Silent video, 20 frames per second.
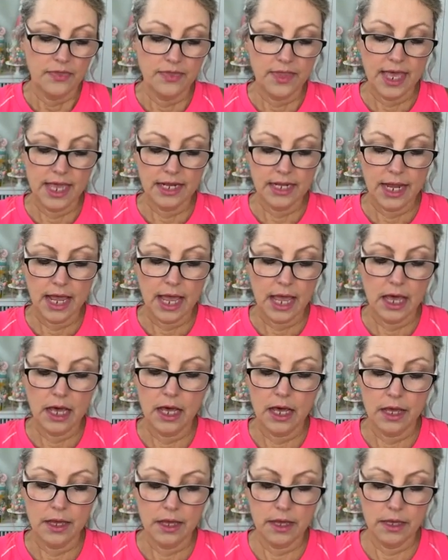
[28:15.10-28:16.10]
And then
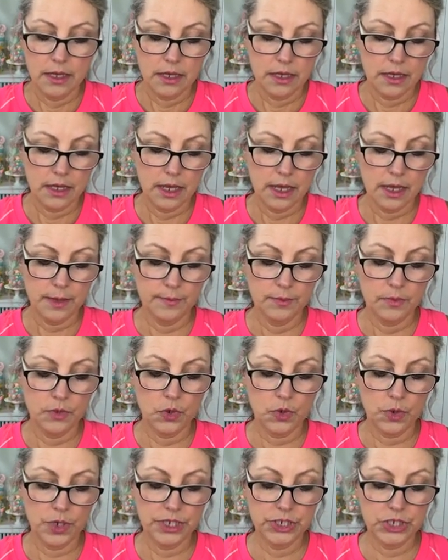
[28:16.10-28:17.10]
I'm
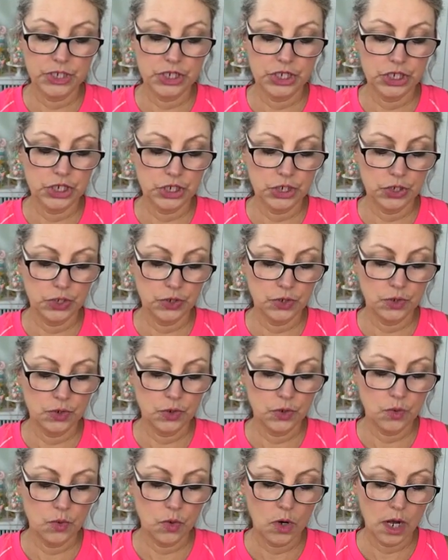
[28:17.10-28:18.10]
going
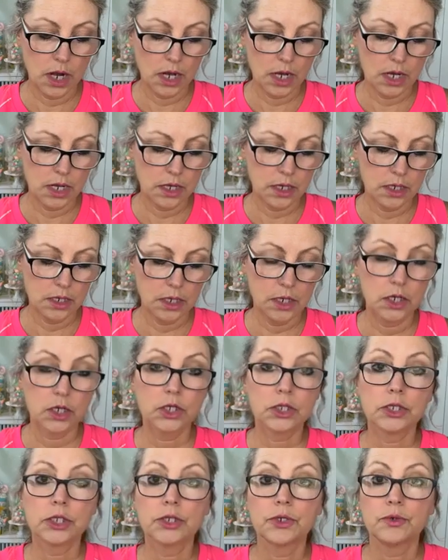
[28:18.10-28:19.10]
to
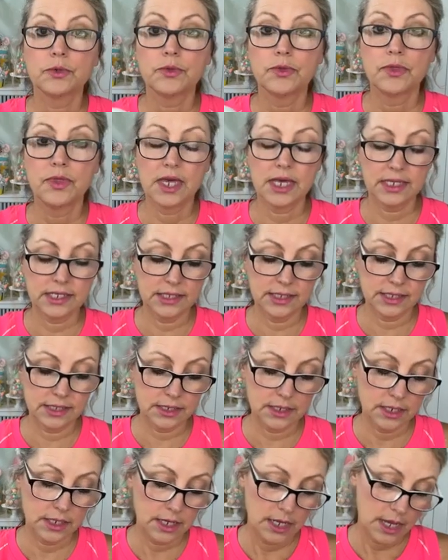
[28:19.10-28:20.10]
glue
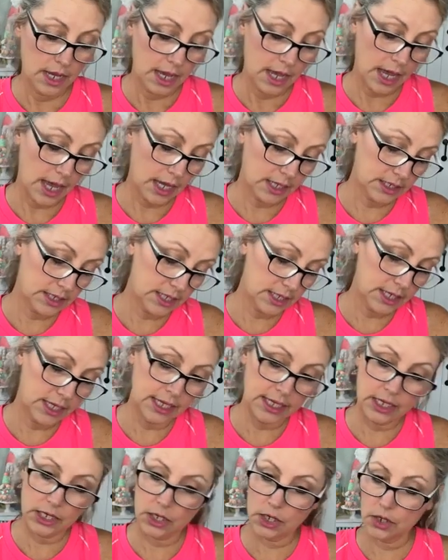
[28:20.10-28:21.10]
this onto
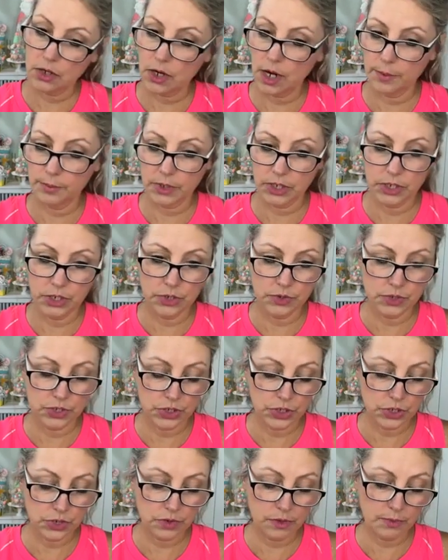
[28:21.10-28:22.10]
here. I'm gonna use
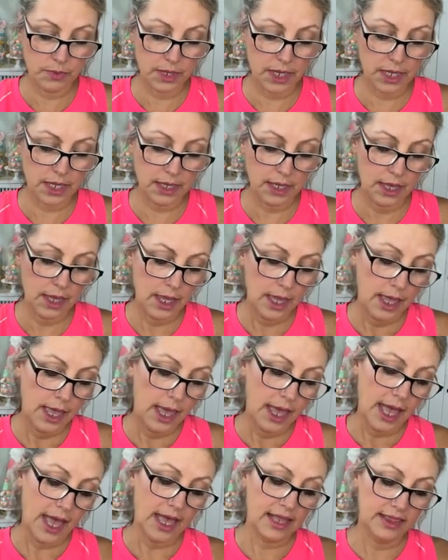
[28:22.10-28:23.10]
a toothpick,
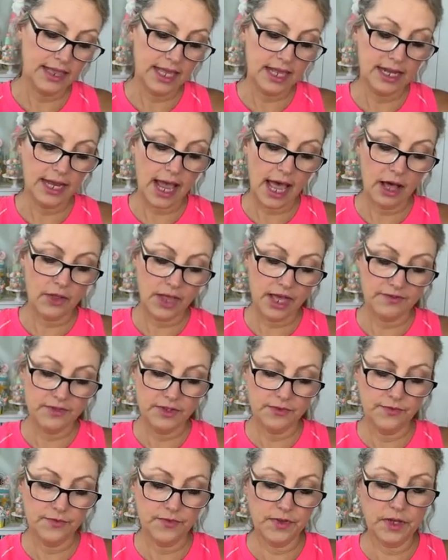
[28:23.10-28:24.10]
and then I'll have
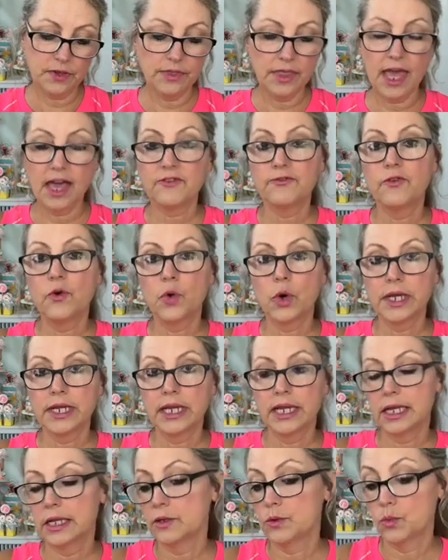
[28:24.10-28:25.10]
to fill that
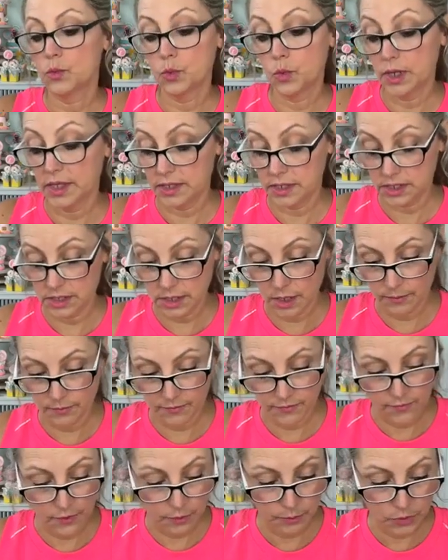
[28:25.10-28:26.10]
void in with
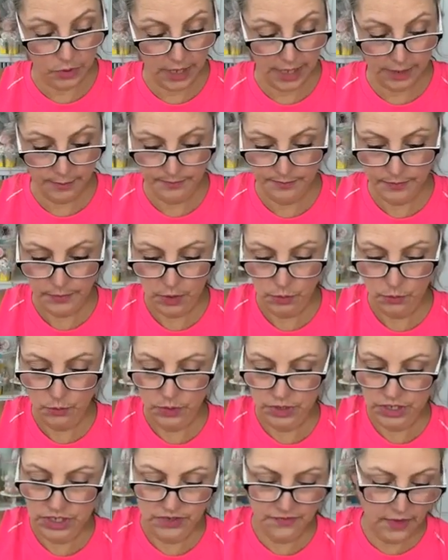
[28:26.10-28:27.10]
some foam clay,
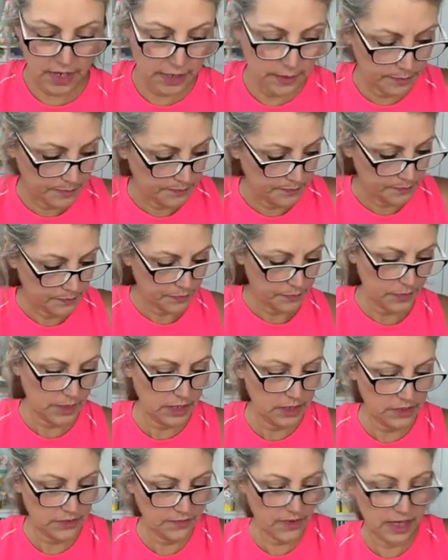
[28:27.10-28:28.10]
which is fine.
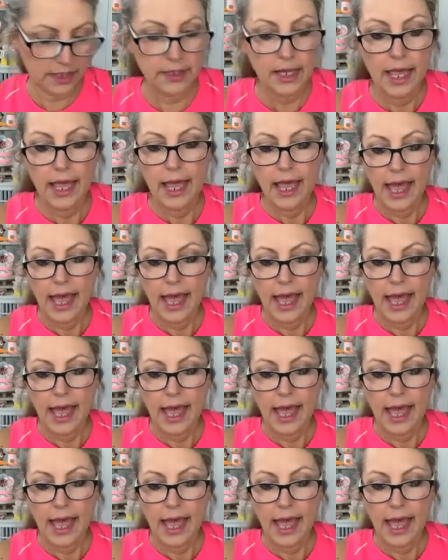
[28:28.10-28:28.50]
It's fine.